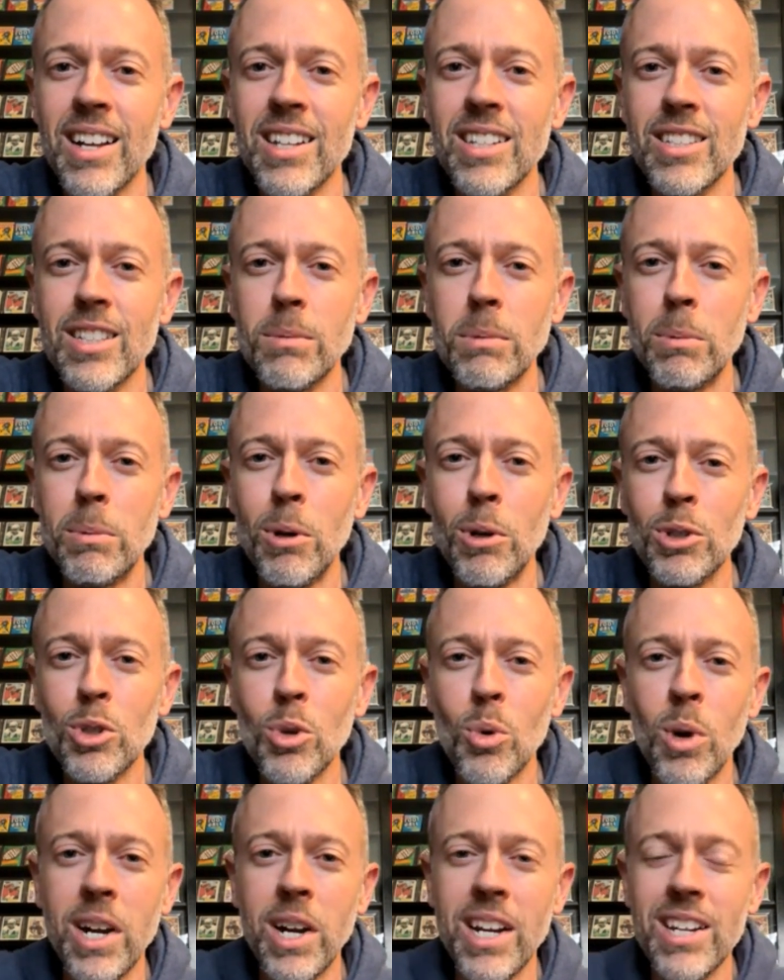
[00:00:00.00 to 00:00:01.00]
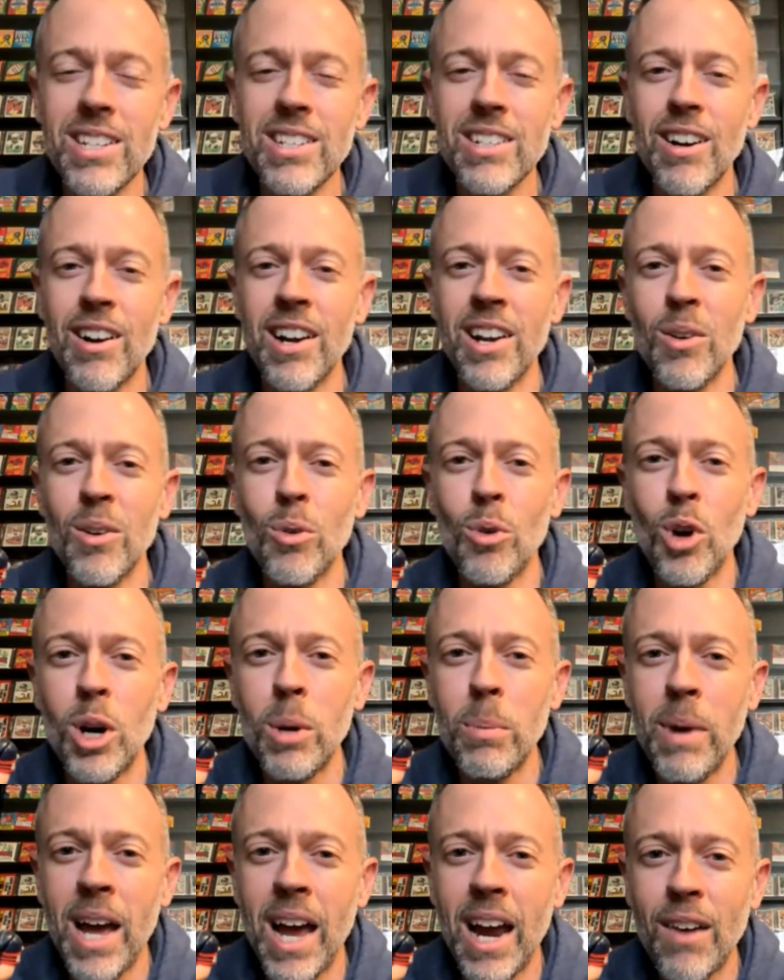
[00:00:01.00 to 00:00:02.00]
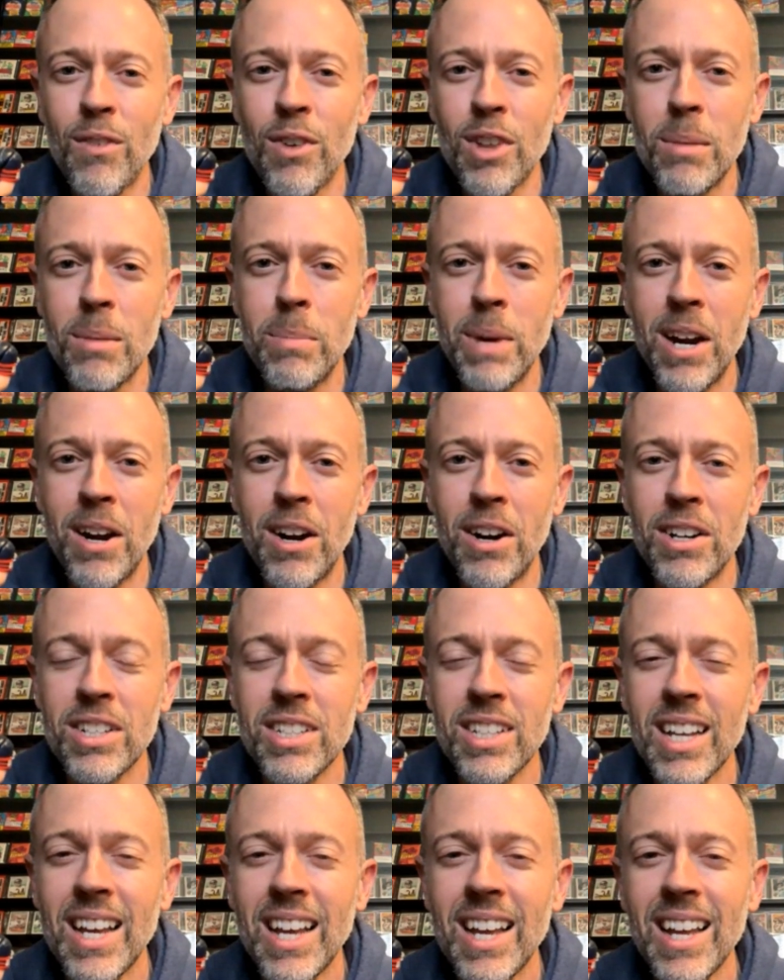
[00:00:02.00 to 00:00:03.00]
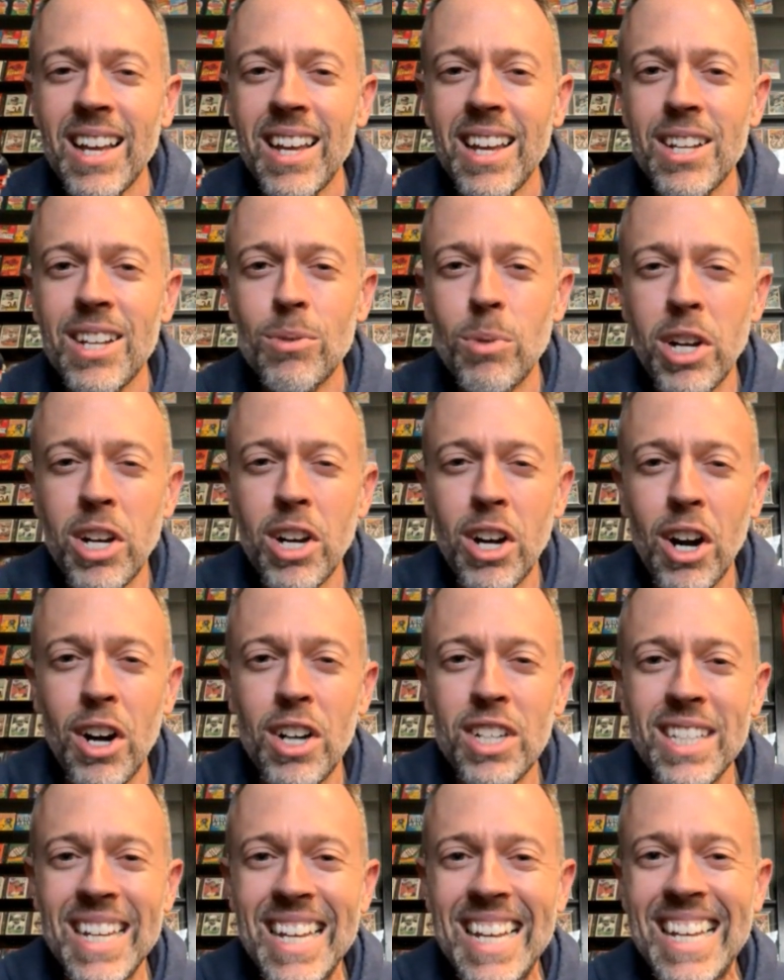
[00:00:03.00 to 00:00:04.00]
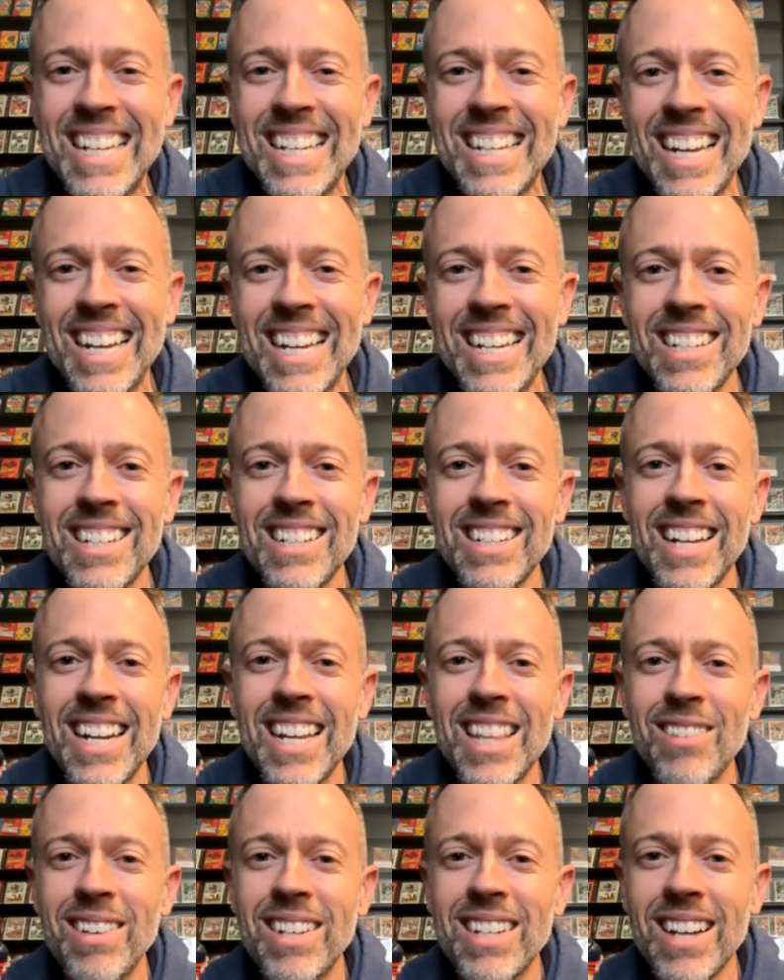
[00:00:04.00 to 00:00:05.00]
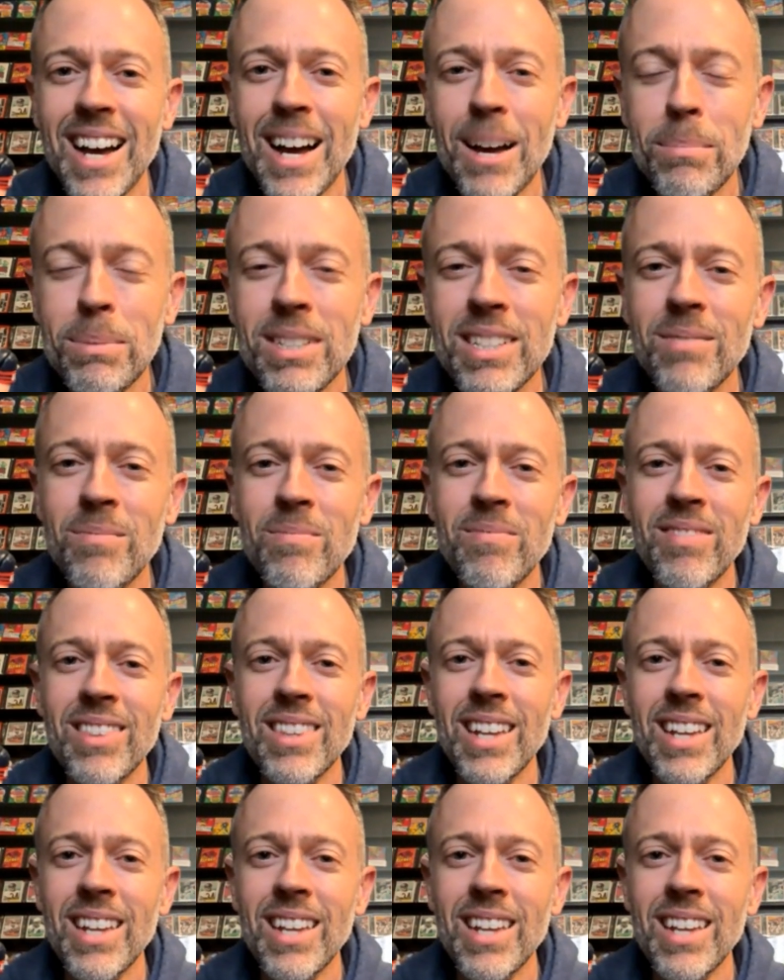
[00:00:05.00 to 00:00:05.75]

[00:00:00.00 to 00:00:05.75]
Super Bowl 20 starting quarterback for the Bears. His rookie cards in 1983 Topps.